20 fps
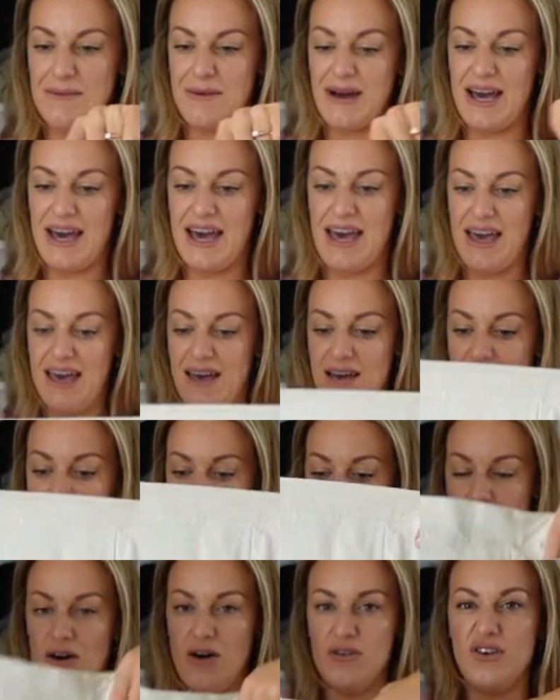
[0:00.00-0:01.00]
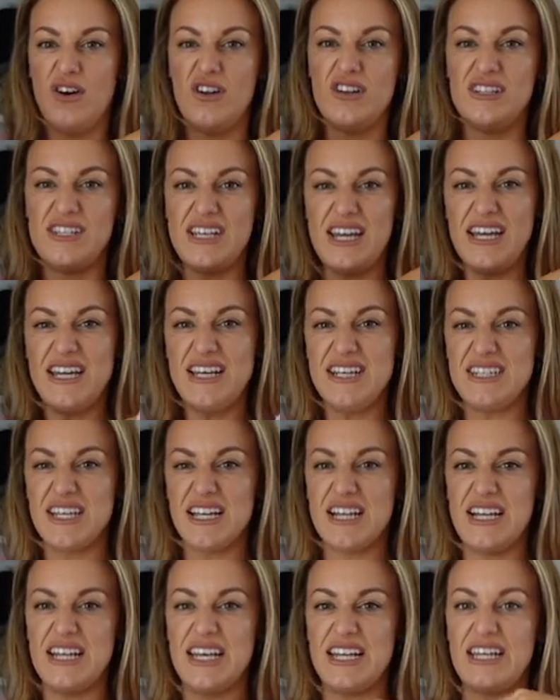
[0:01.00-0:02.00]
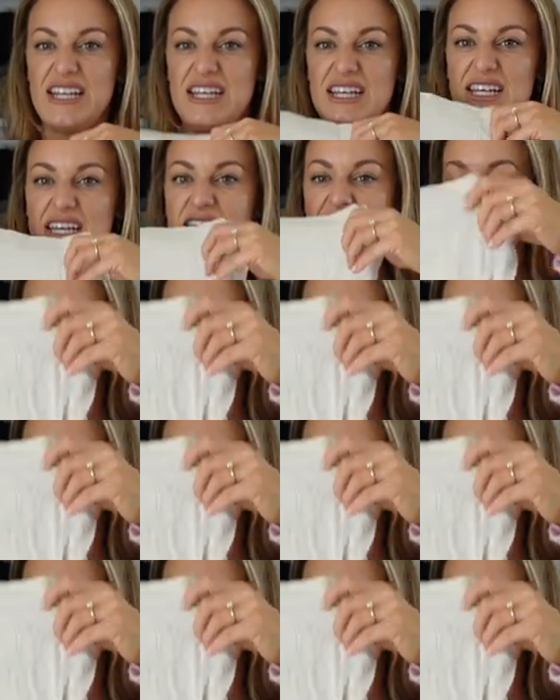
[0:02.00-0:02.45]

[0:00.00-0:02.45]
wear on holiday it's like a linen